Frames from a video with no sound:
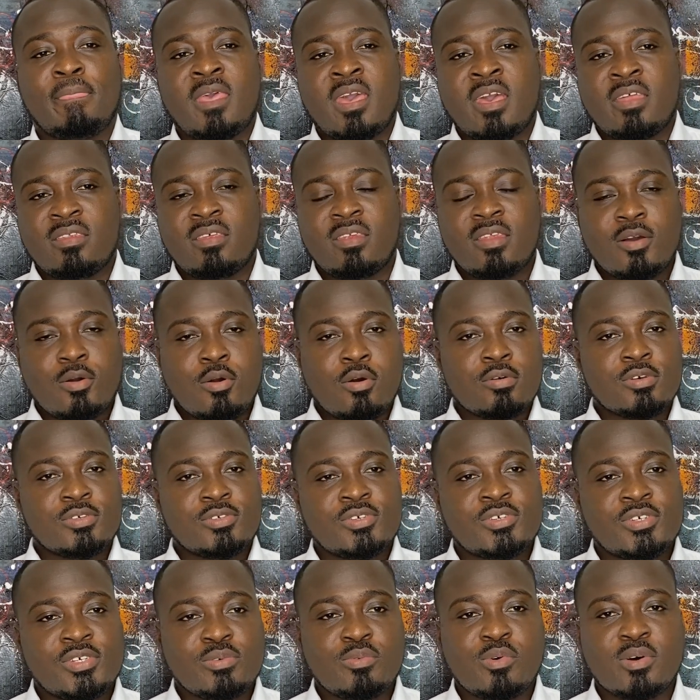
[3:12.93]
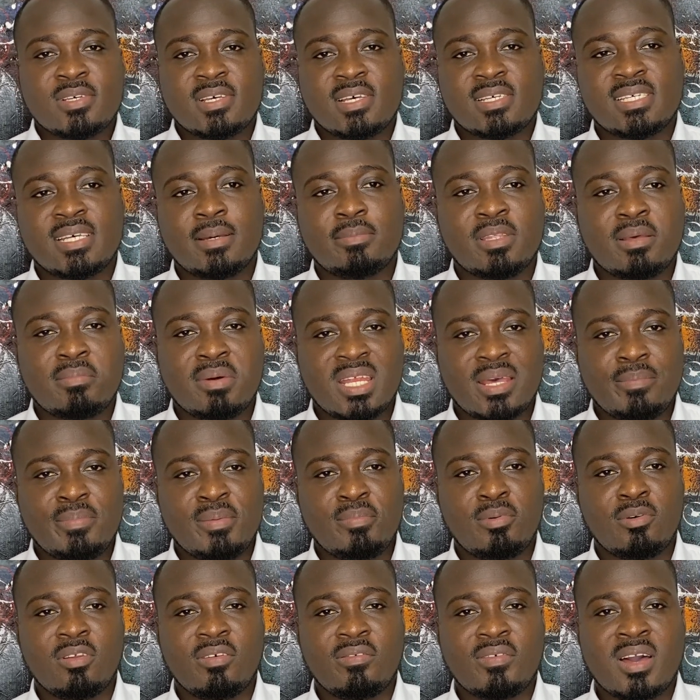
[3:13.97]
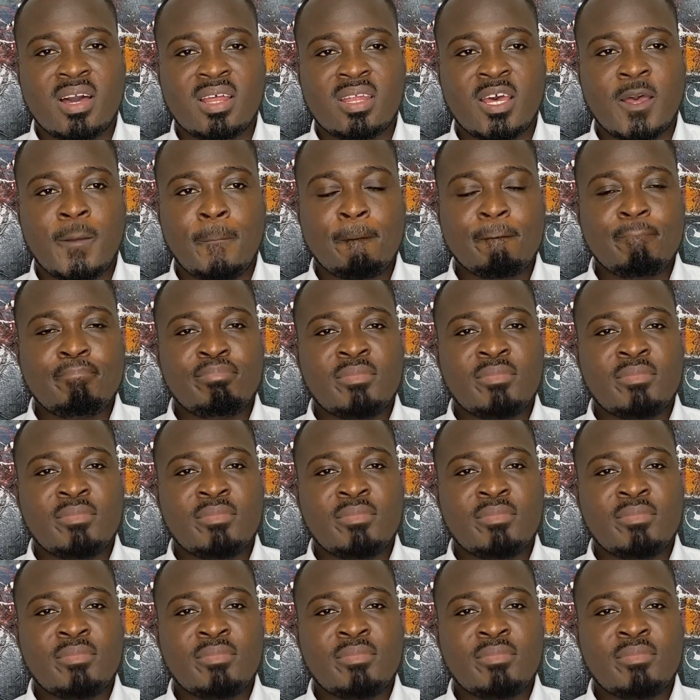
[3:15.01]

and that the constitution was accepted by the people of Ghana.